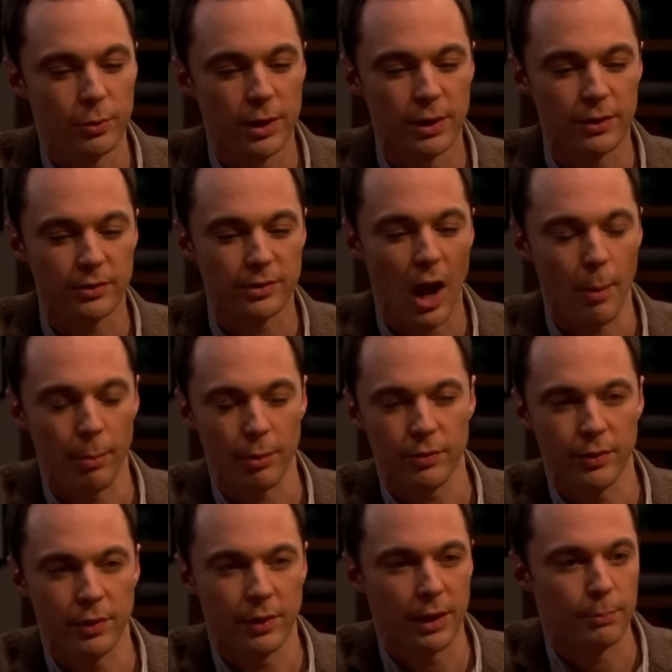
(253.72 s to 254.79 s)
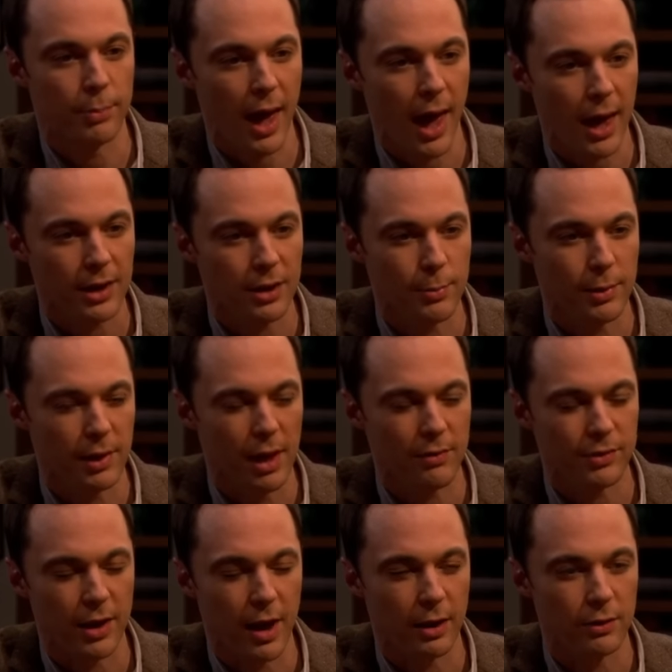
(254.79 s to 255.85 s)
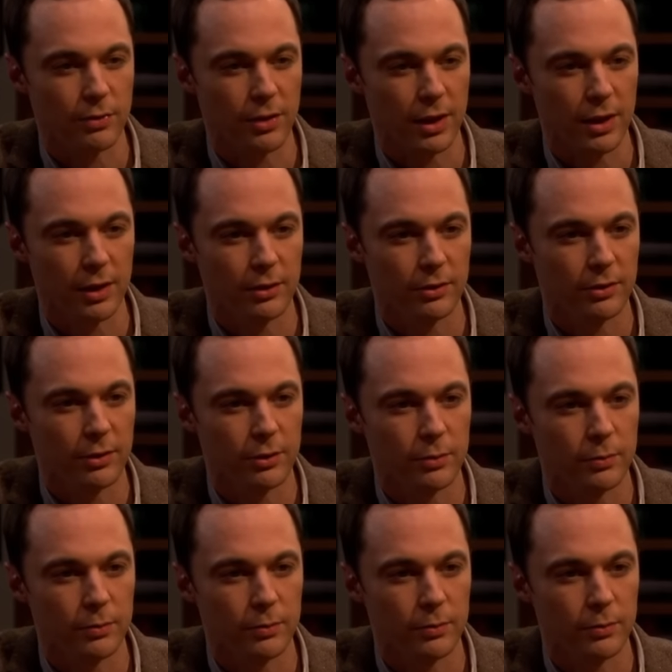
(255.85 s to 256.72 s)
when it stops feeling bad to be left out of things?